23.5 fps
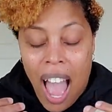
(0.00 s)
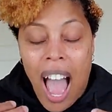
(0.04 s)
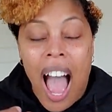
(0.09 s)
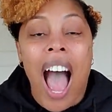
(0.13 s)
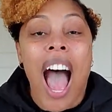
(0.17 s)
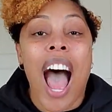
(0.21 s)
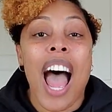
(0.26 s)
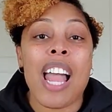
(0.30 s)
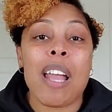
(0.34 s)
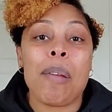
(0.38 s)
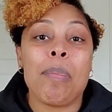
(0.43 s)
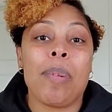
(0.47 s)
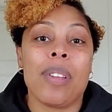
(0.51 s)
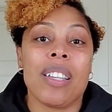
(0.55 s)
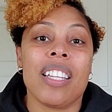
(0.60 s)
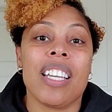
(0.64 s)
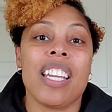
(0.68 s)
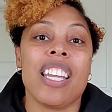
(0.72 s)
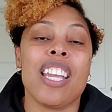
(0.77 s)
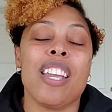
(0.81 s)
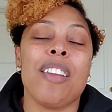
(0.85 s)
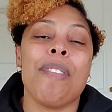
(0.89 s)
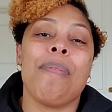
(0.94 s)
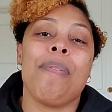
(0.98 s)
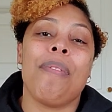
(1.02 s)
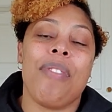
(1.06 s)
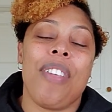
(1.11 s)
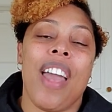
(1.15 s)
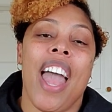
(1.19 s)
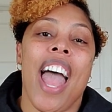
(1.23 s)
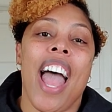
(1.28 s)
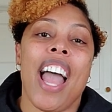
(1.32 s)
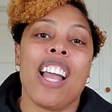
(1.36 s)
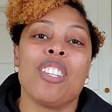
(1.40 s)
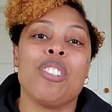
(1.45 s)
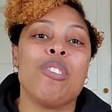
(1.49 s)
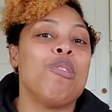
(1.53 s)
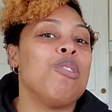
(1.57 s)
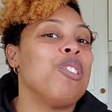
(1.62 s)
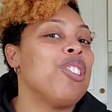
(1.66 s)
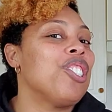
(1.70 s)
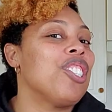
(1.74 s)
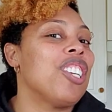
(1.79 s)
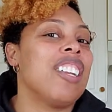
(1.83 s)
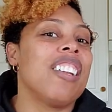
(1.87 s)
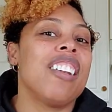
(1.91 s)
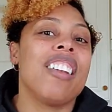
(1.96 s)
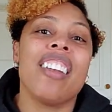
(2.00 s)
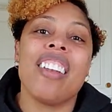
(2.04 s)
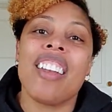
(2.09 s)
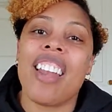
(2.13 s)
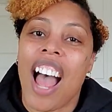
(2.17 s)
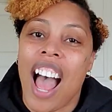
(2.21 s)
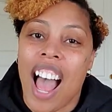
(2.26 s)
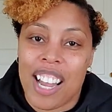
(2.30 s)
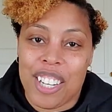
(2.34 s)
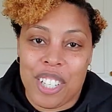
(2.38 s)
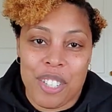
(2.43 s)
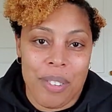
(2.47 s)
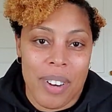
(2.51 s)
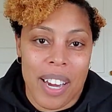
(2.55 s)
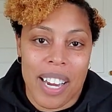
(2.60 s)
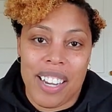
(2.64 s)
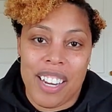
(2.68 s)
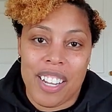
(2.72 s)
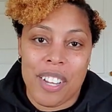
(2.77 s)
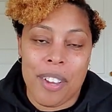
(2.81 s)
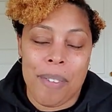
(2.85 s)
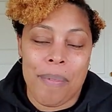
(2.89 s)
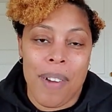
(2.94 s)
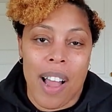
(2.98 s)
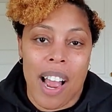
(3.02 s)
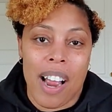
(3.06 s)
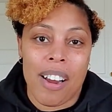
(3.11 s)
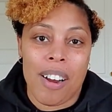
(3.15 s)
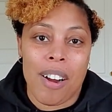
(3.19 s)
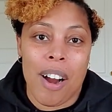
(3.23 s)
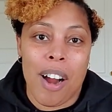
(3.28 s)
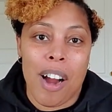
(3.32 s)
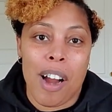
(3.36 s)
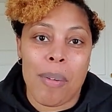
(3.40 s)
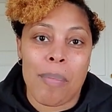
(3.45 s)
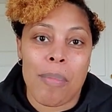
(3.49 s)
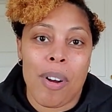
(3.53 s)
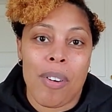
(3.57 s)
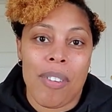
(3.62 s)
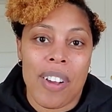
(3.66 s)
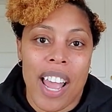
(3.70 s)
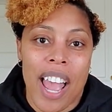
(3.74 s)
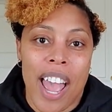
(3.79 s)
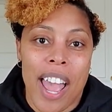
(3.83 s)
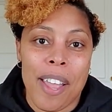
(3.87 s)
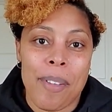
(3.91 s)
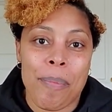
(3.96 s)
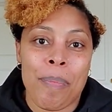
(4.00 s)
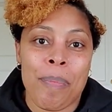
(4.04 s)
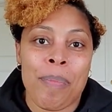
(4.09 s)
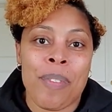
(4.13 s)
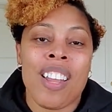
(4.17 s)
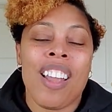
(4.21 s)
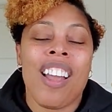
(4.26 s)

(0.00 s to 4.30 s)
I believe that you should not trade in your firearm. Okay?